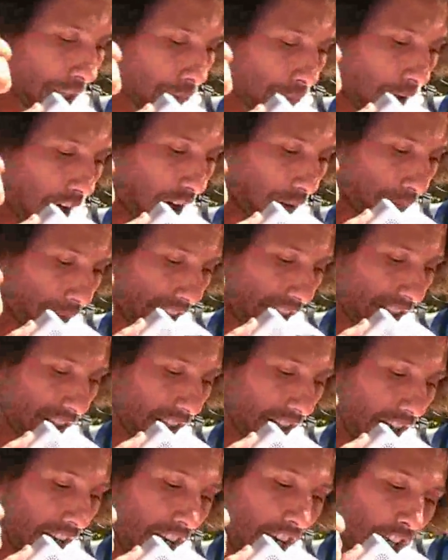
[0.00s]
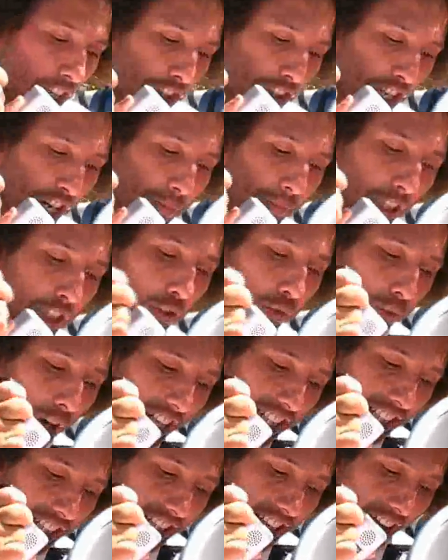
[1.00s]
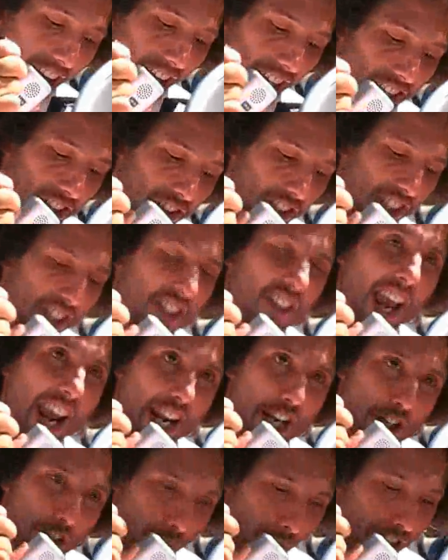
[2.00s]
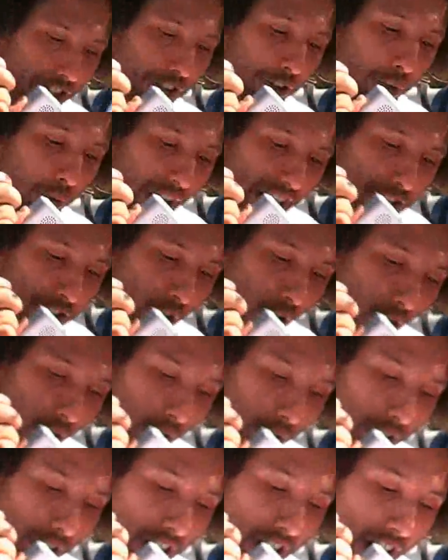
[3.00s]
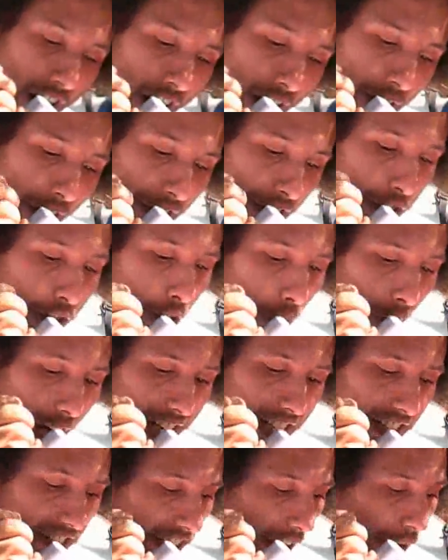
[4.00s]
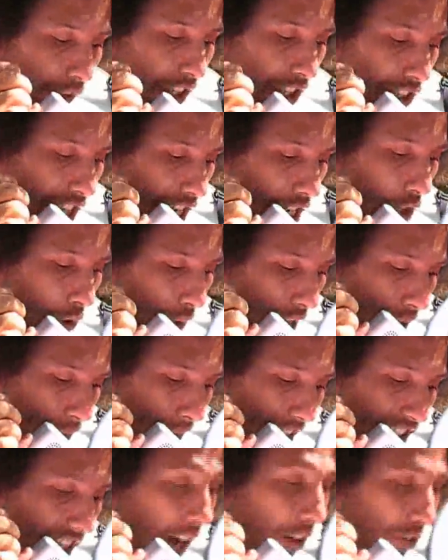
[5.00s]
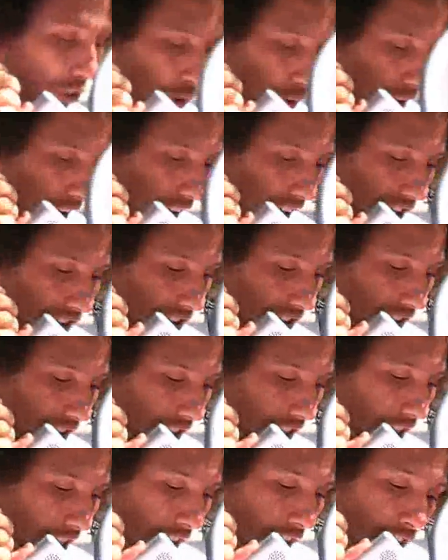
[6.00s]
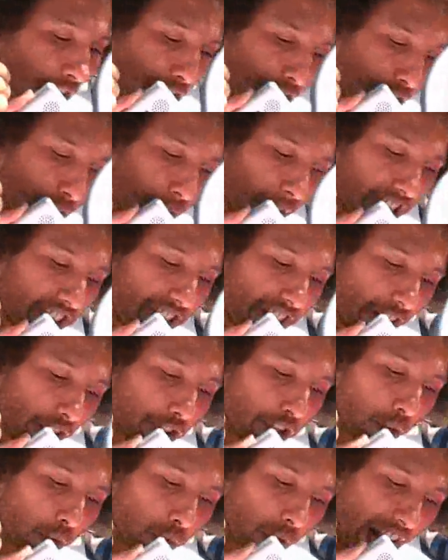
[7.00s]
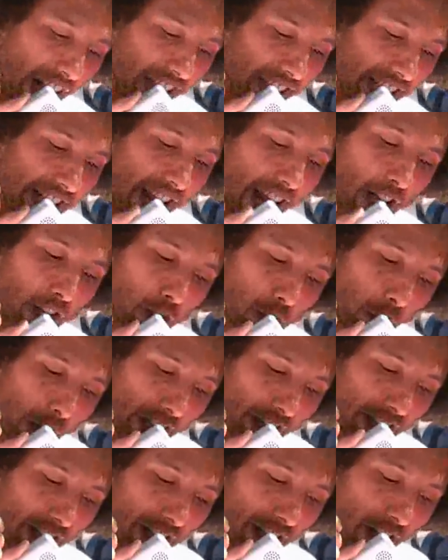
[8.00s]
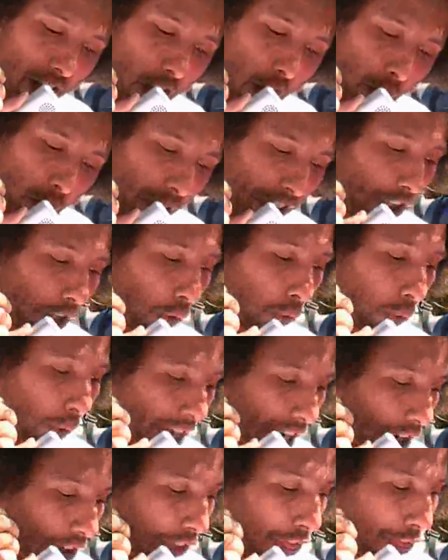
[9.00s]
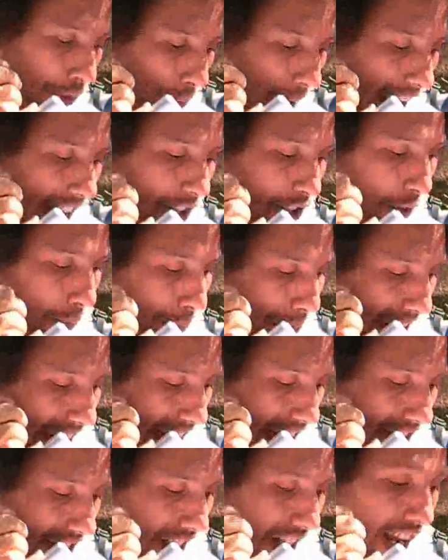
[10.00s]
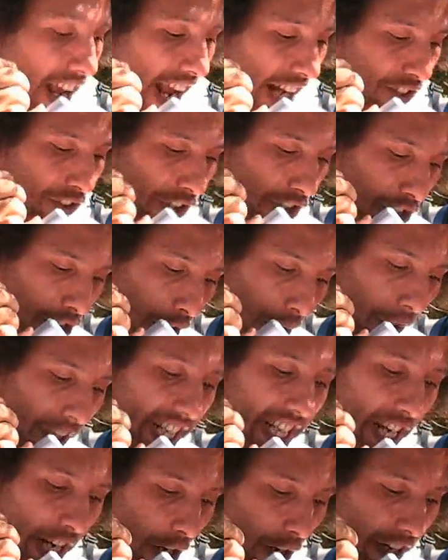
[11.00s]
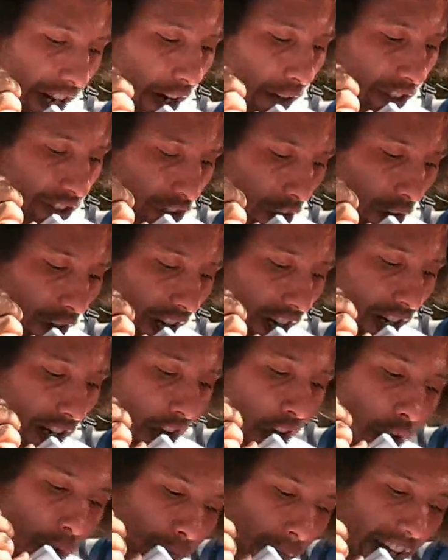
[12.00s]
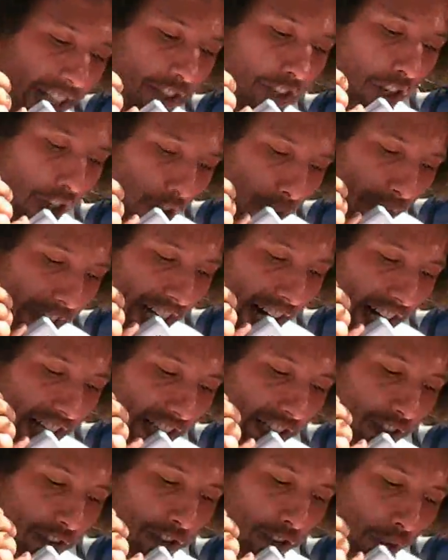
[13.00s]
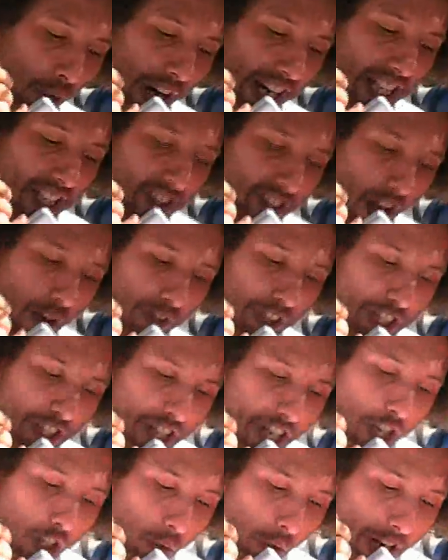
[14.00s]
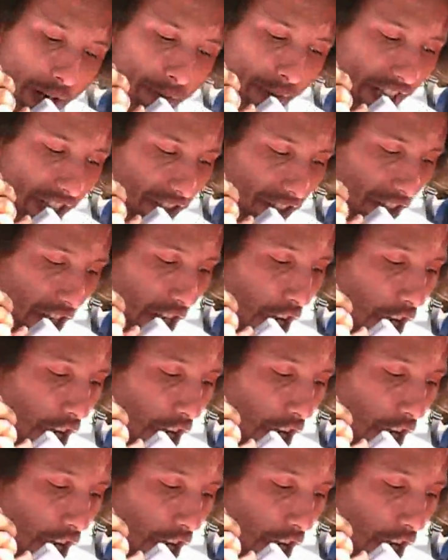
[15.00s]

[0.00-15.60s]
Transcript: Department, she must recognize the dangerous threshold that the 287G agreements have crossed. She must deal directly and quickly with the real threat to peace and security here in Arizona by terminating the 287G agreements